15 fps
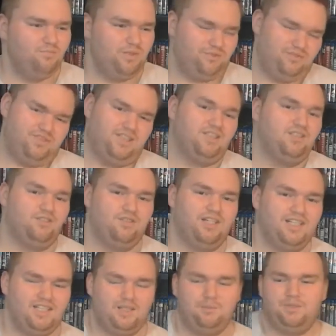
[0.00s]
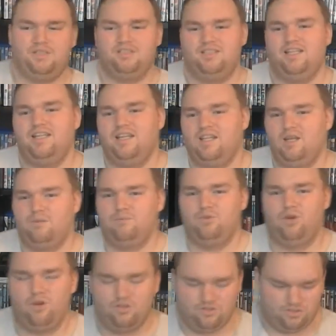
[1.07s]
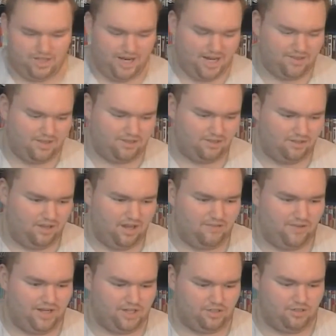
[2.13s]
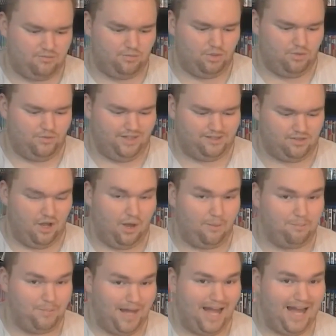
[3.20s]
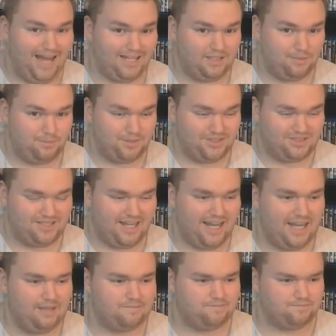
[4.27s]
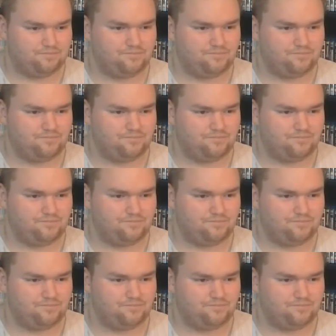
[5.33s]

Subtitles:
with Cinderella, because in the end, I'm not saying that the live action movies are bad per se,